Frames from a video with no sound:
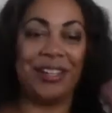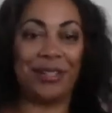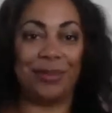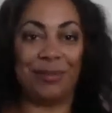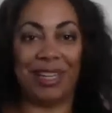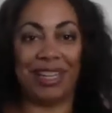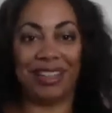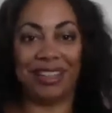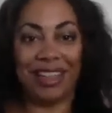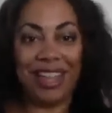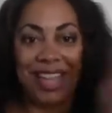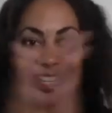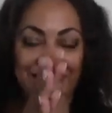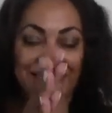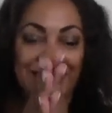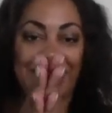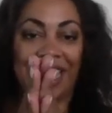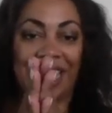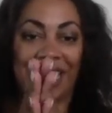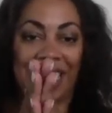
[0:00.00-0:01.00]
we can lessen
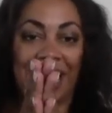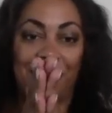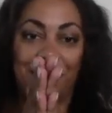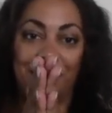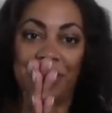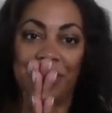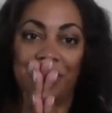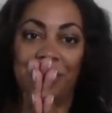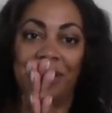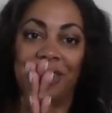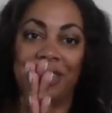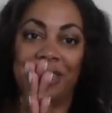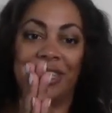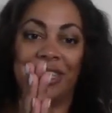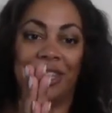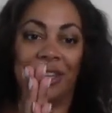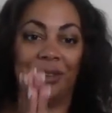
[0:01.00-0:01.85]
that gap between the two.